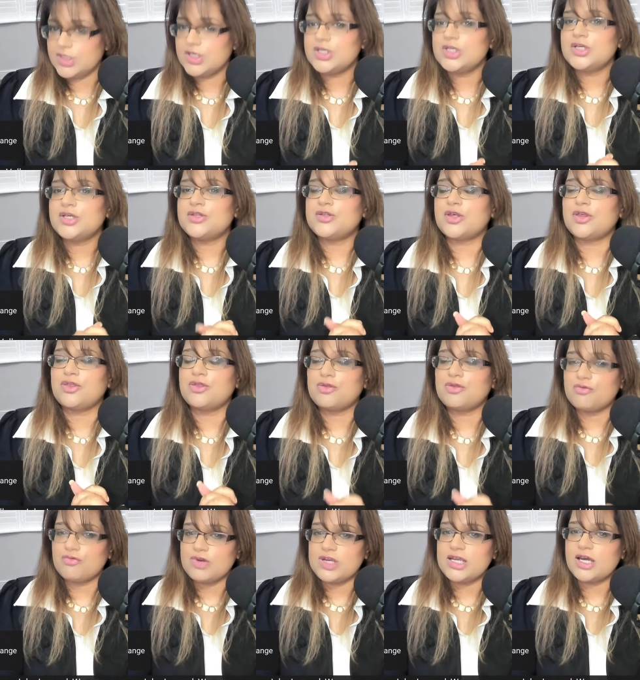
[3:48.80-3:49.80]
the
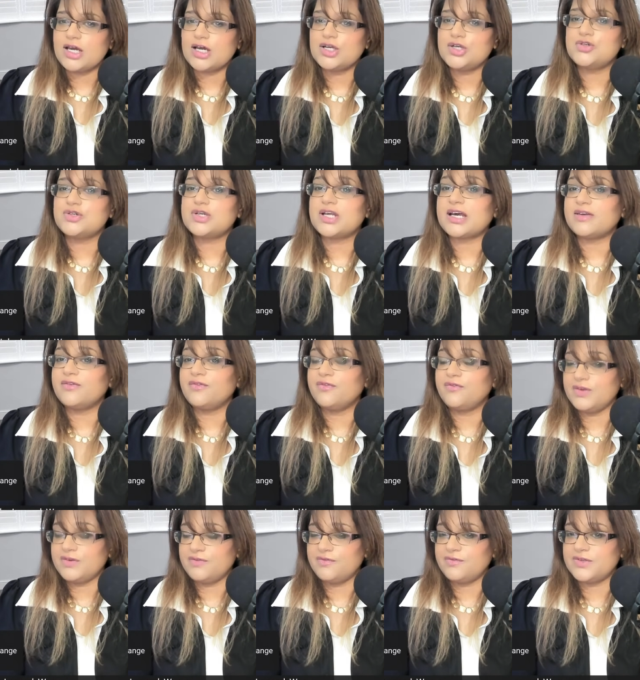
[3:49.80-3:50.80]

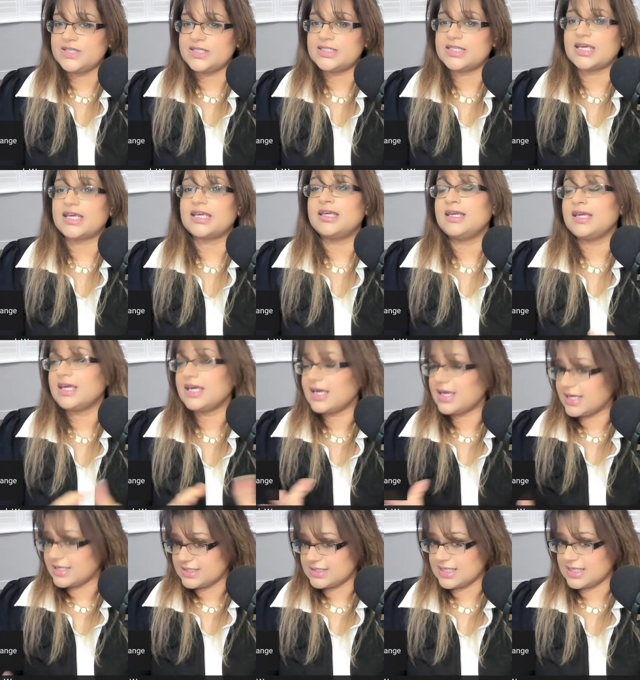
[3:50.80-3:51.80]
350-day
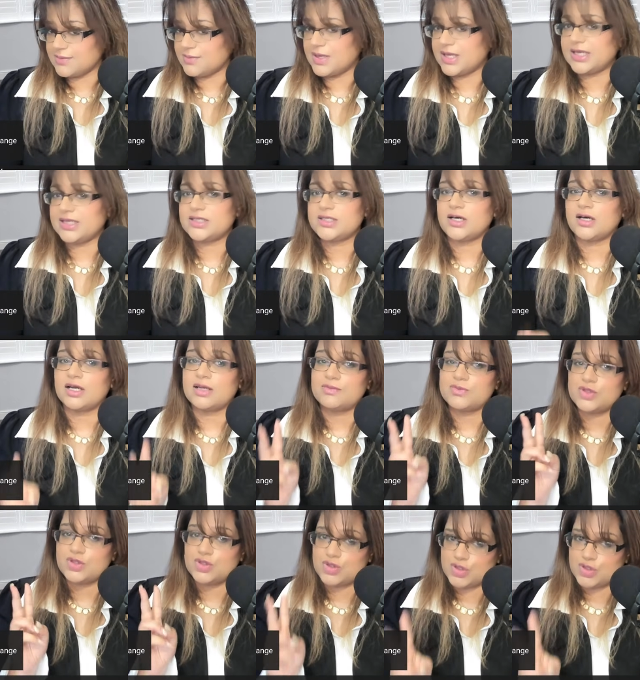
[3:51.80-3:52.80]
SMA times
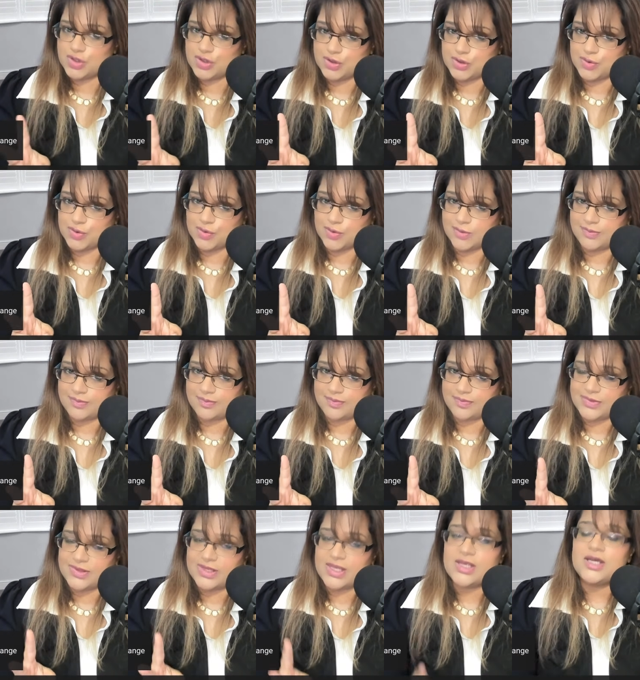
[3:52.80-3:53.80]
2.
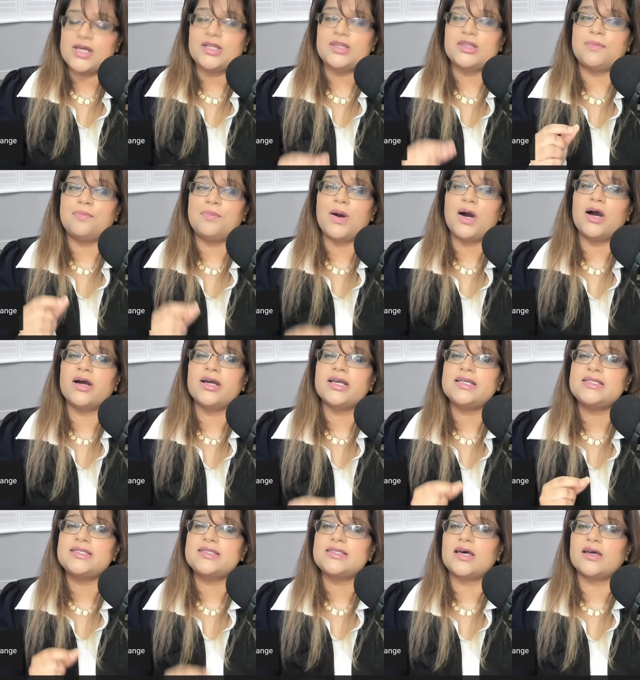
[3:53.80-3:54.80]
The Pi
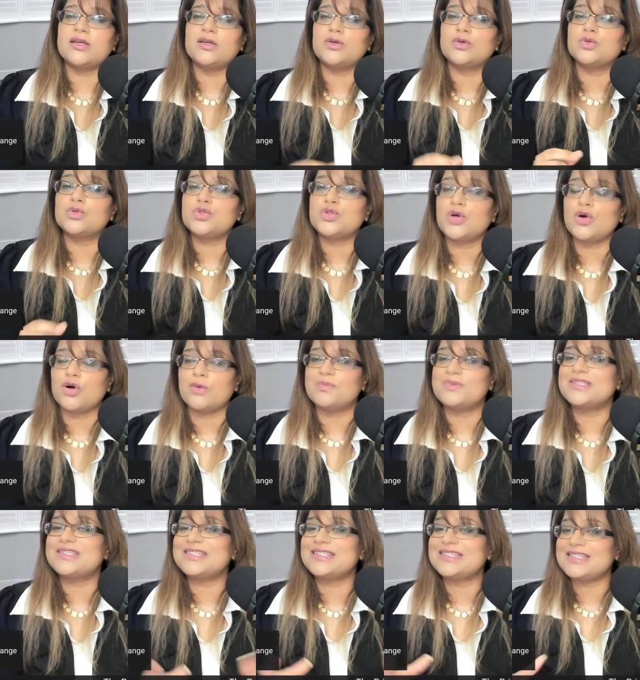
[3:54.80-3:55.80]
Cycle top
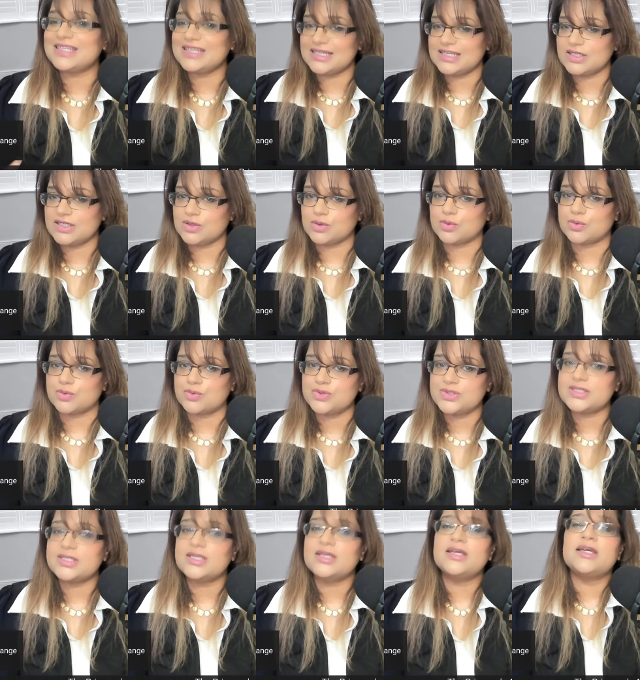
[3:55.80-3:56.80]
signals
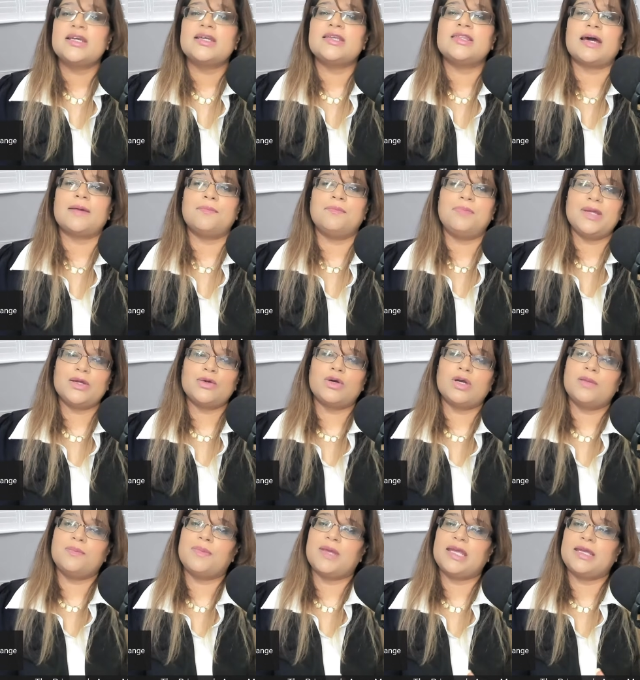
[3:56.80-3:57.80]
that Bitcoin
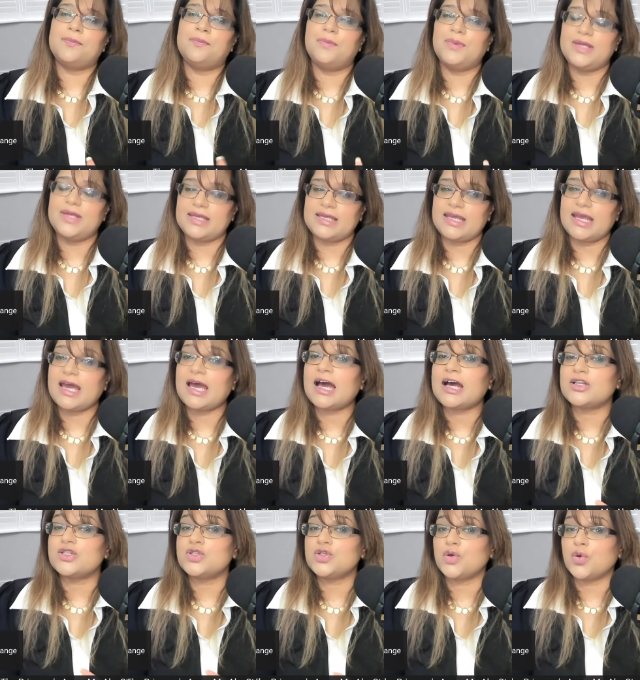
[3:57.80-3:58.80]
may be at
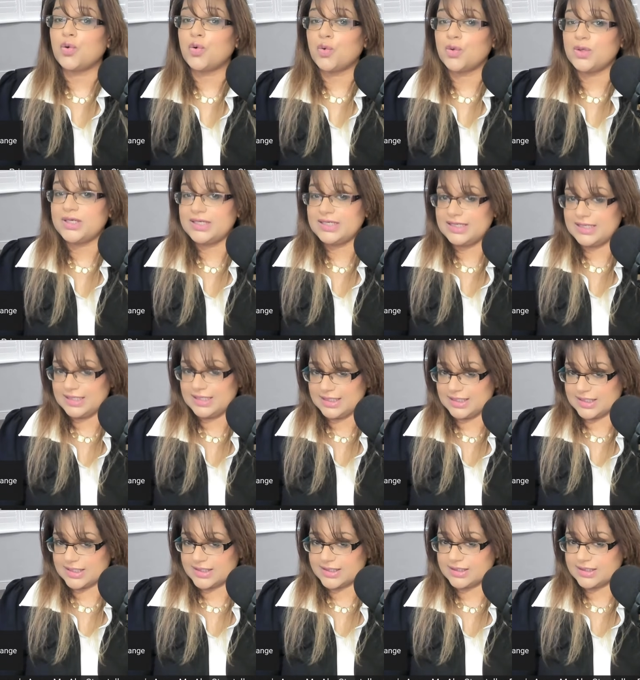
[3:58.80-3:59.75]
or near the